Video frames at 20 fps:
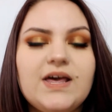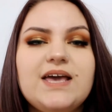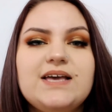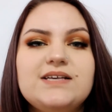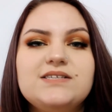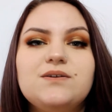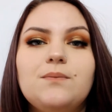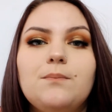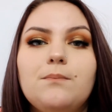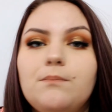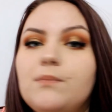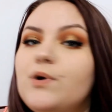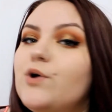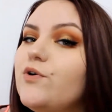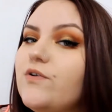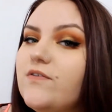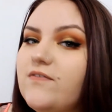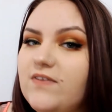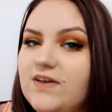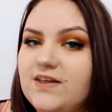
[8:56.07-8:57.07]
is a
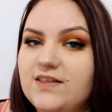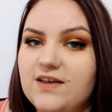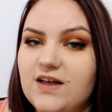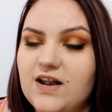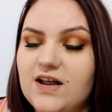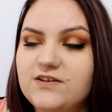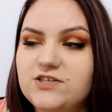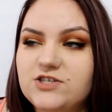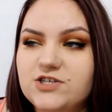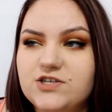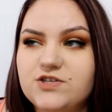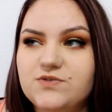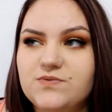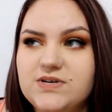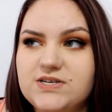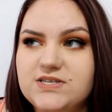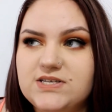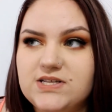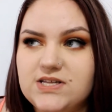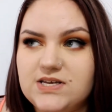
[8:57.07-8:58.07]
movie that I just
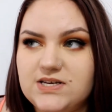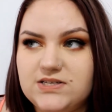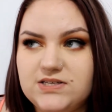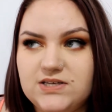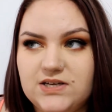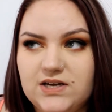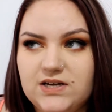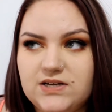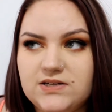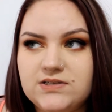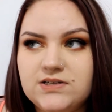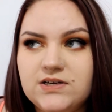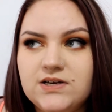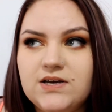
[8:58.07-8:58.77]
recently seen,